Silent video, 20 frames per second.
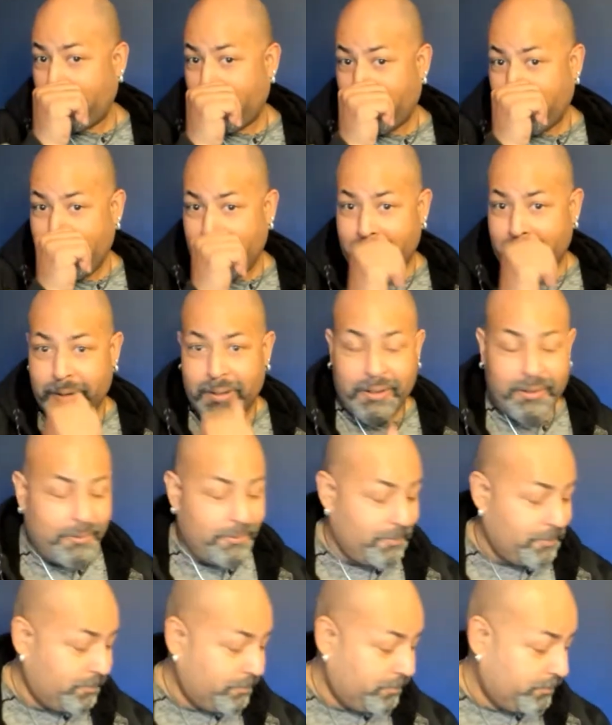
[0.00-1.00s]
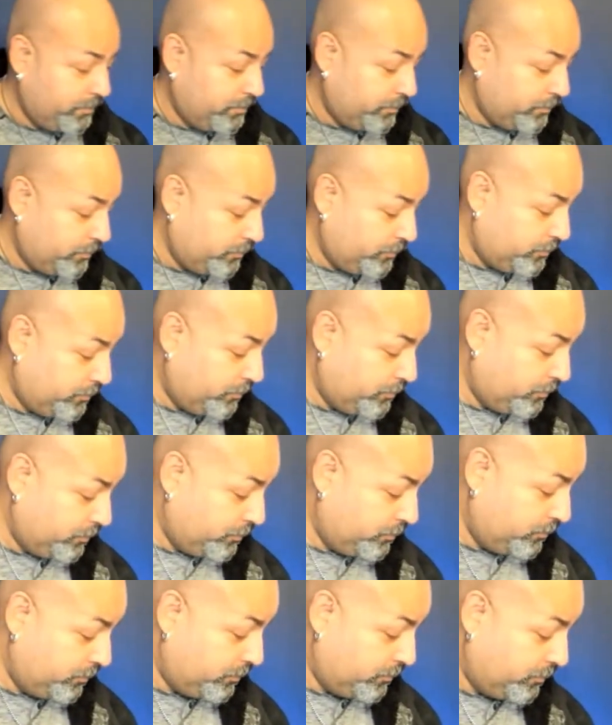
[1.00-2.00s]
Well, traditionally,
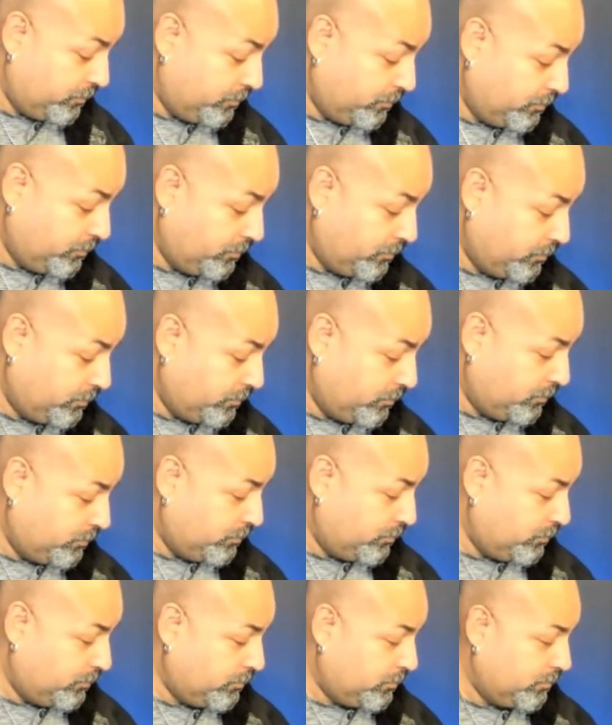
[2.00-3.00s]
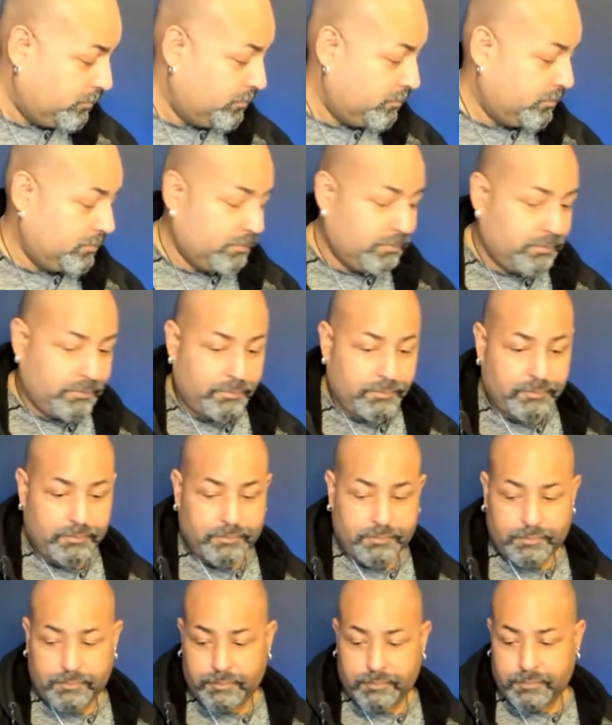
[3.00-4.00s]
most things go
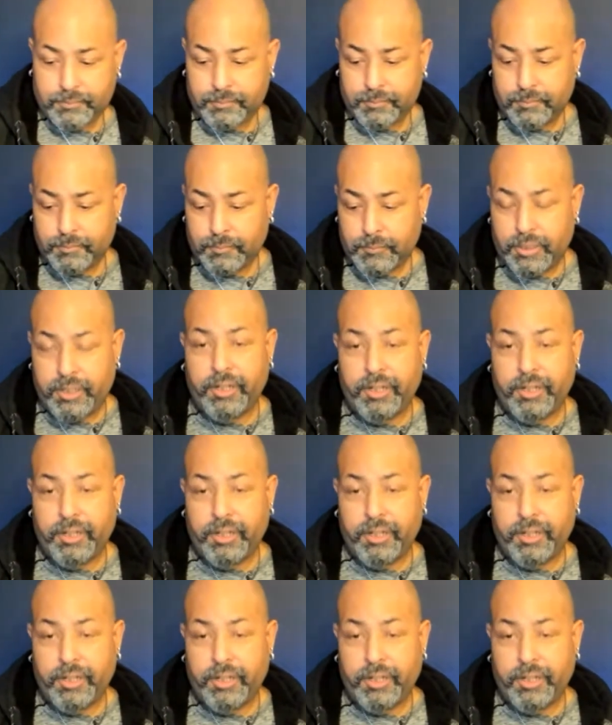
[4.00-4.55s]
up over time.